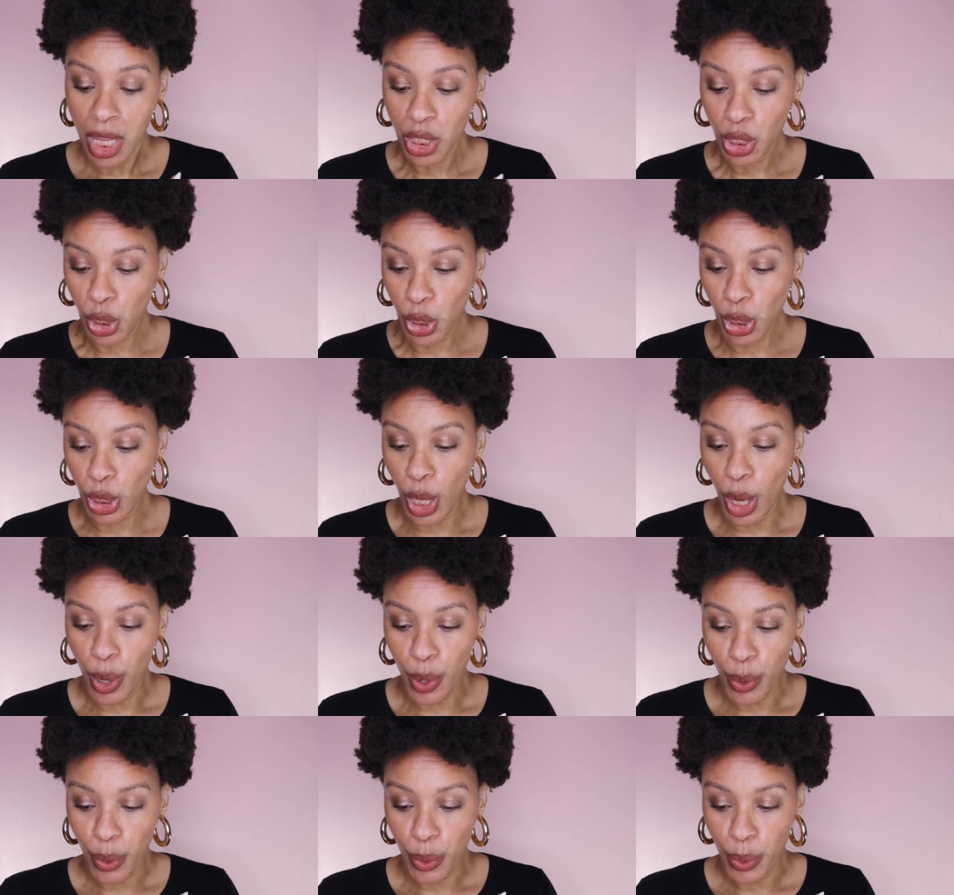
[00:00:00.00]

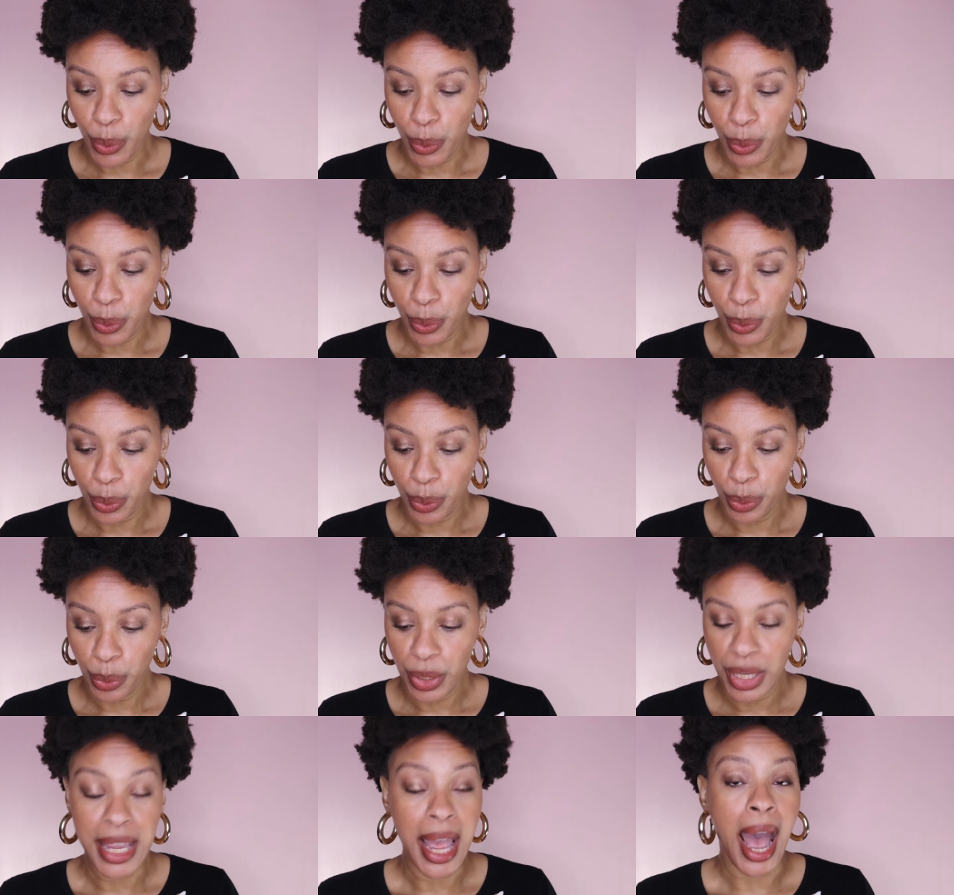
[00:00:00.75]
So
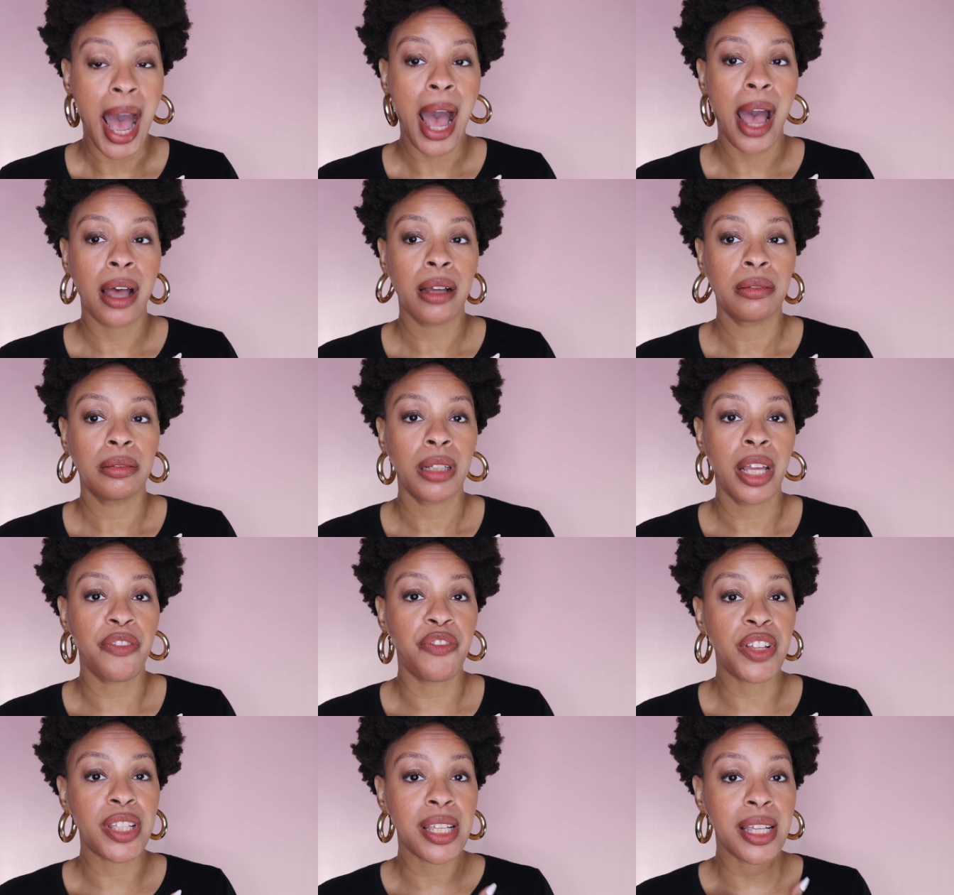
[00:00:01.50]
yeah,
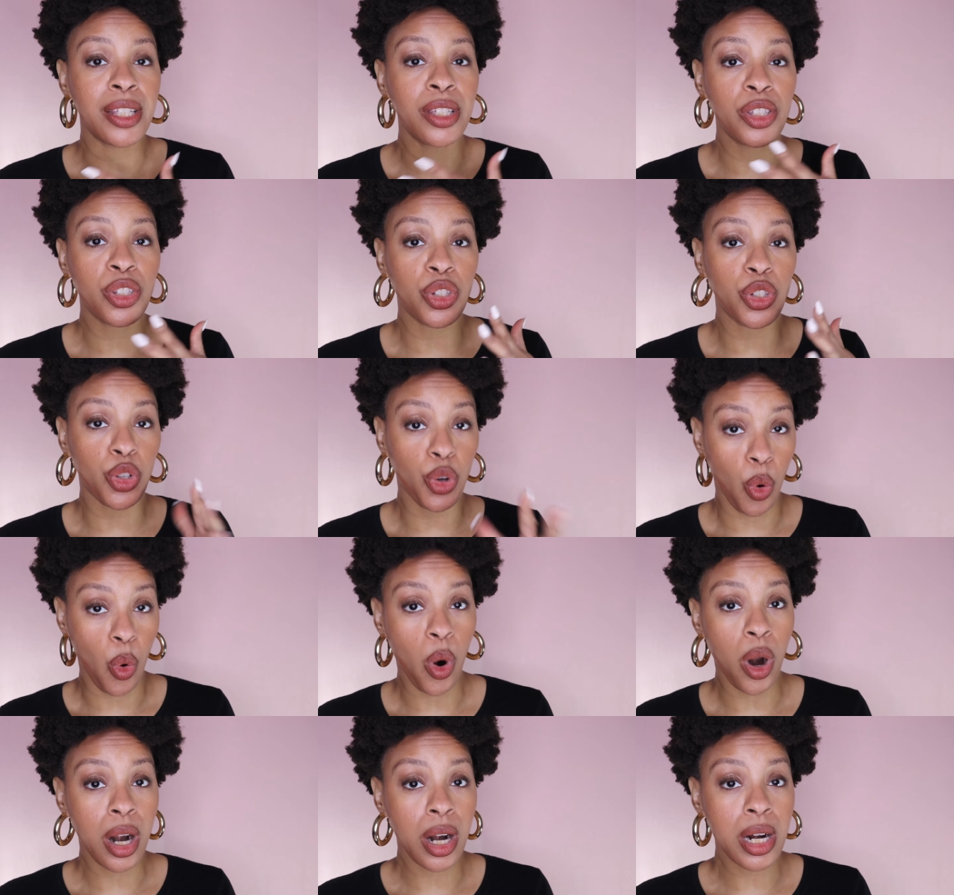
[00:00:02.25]
if it's in
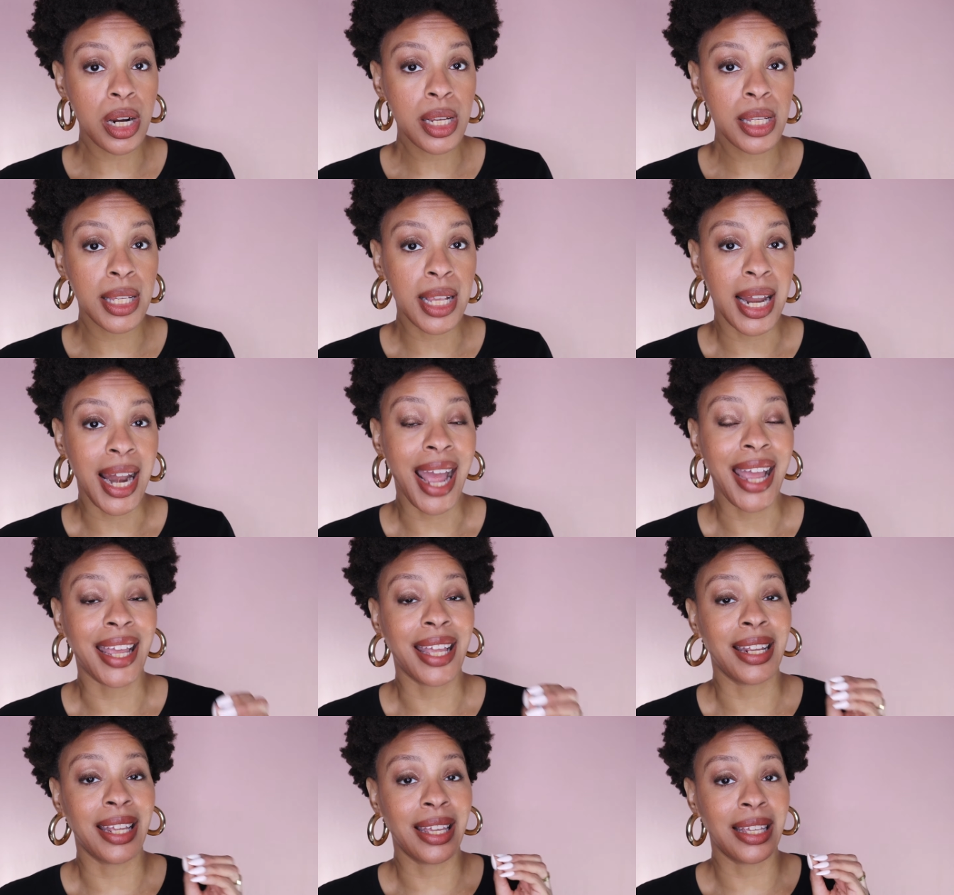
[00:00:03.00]
stores and
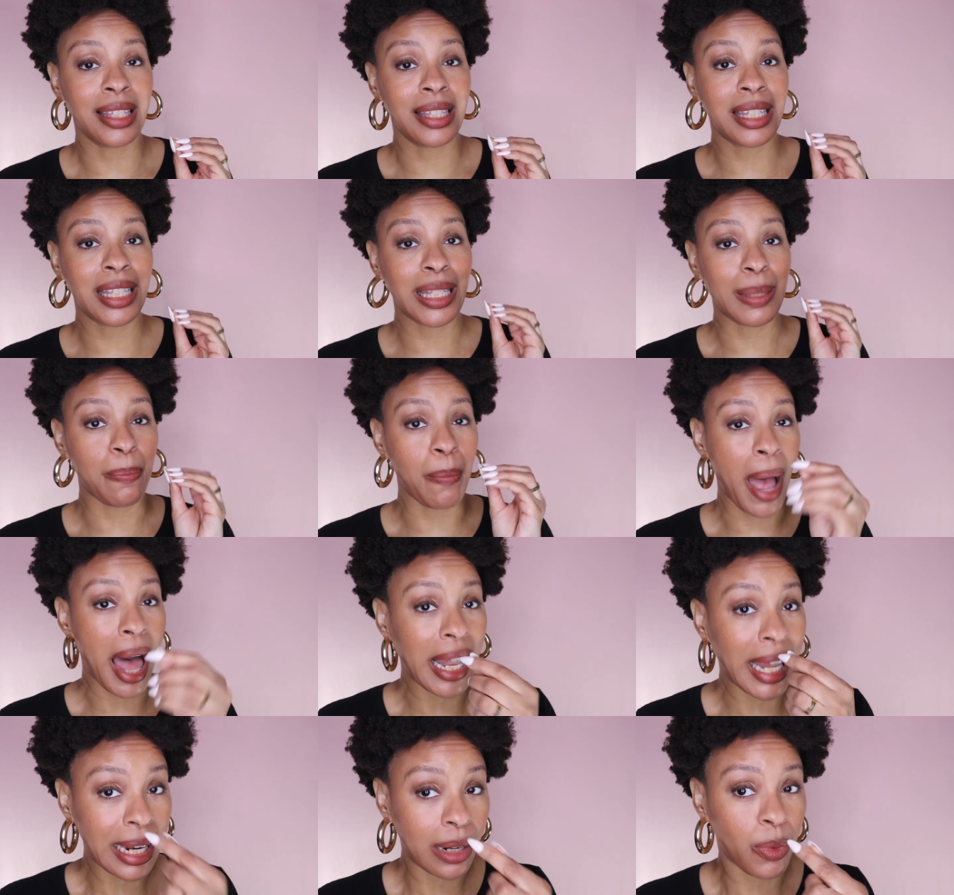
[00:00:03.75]
I can
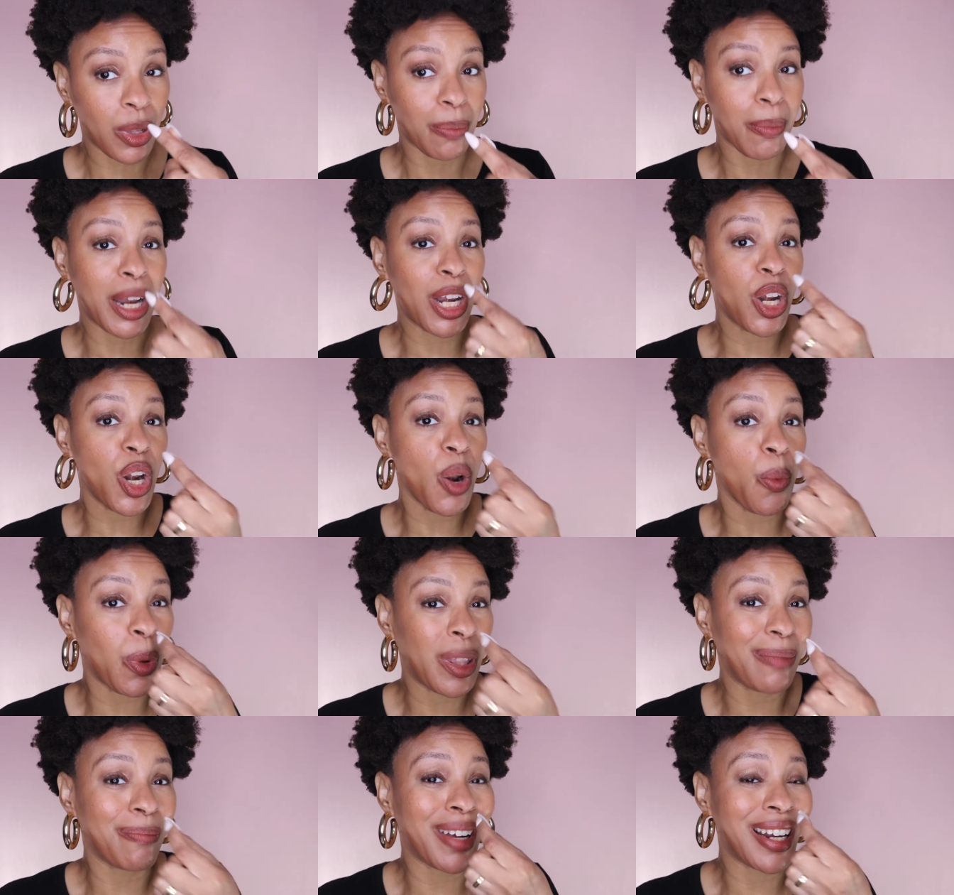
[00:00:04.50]
smell it with
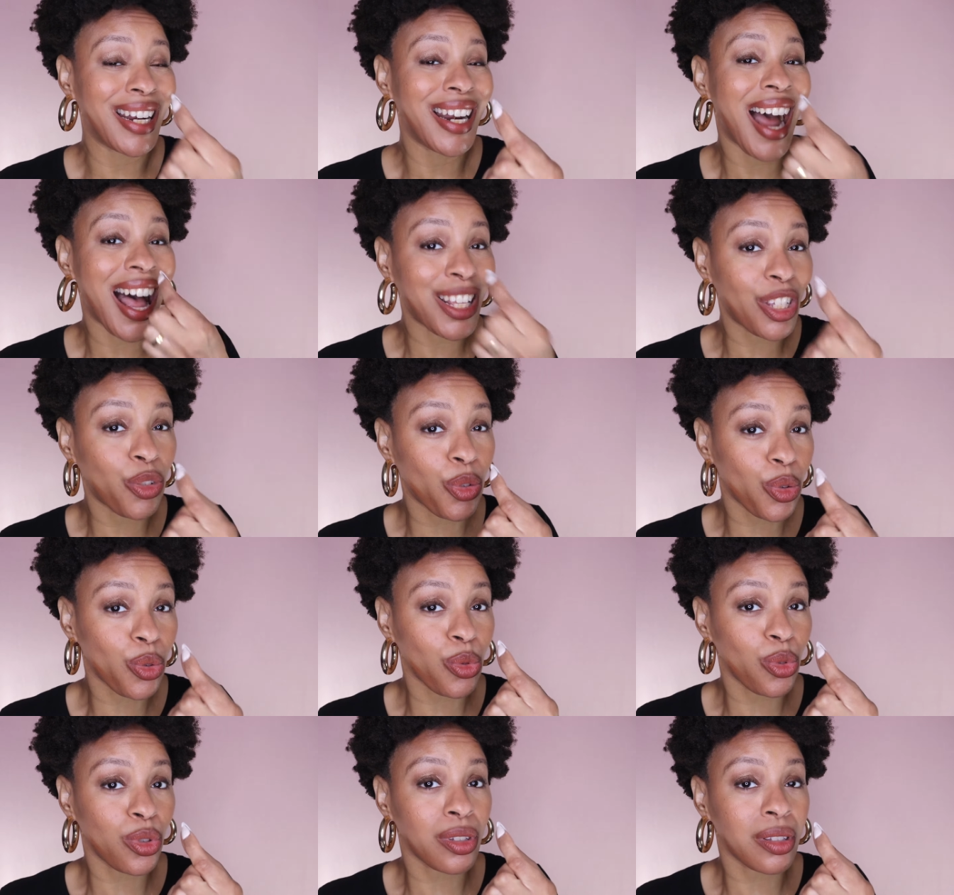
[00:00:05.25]
my
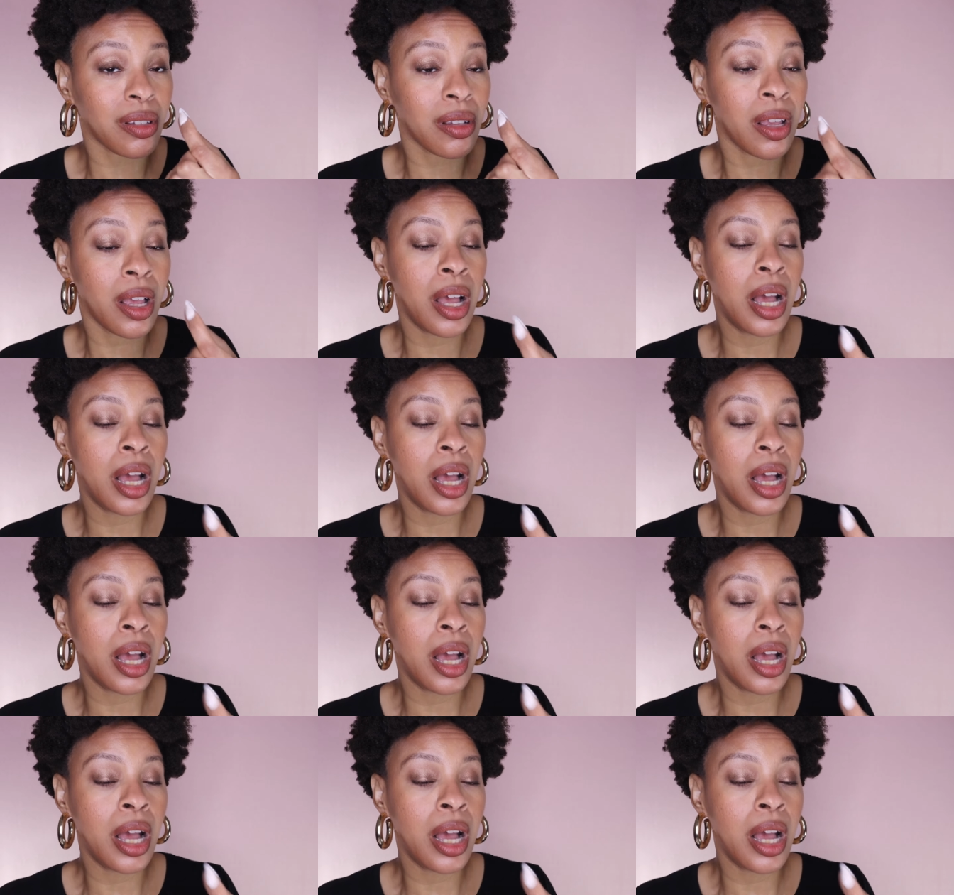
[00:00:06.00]
nostrils,